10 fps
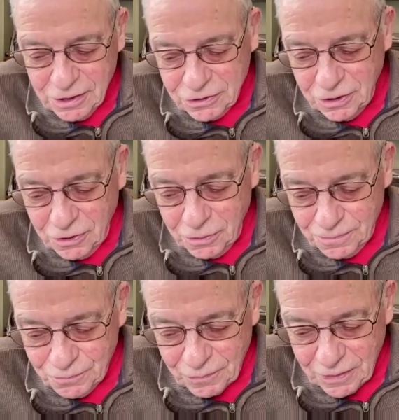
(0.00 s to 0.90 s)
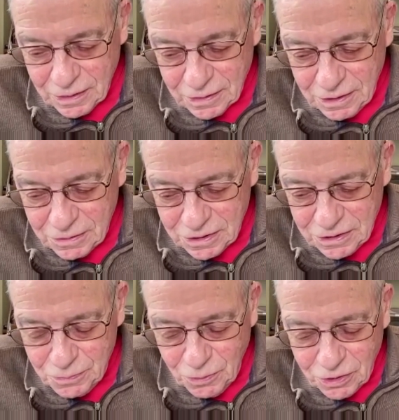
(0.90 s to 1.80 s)
So it
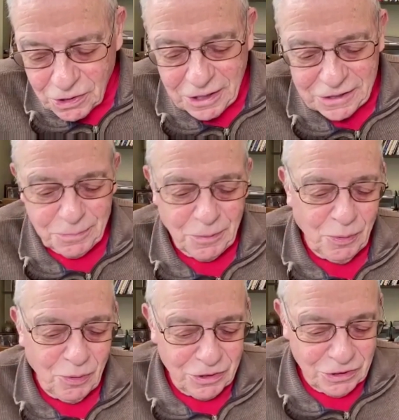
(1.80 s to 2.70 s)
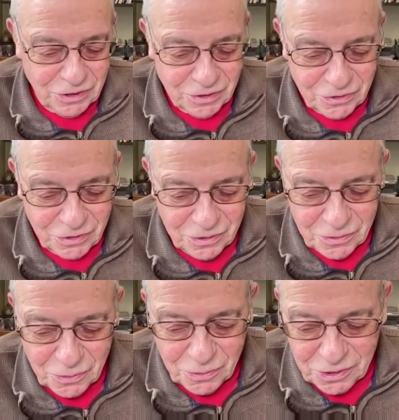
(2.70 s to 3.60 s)
is more or less proportional
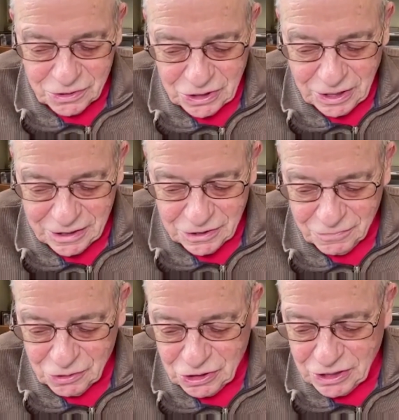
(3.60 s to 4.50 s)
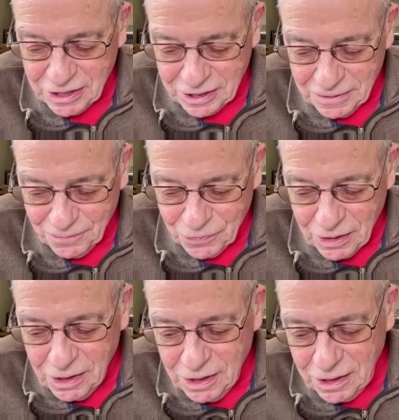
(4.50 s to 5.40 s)
to the size of a state,
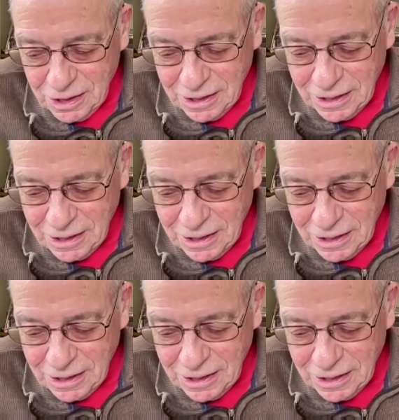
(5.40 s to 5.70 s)
uh,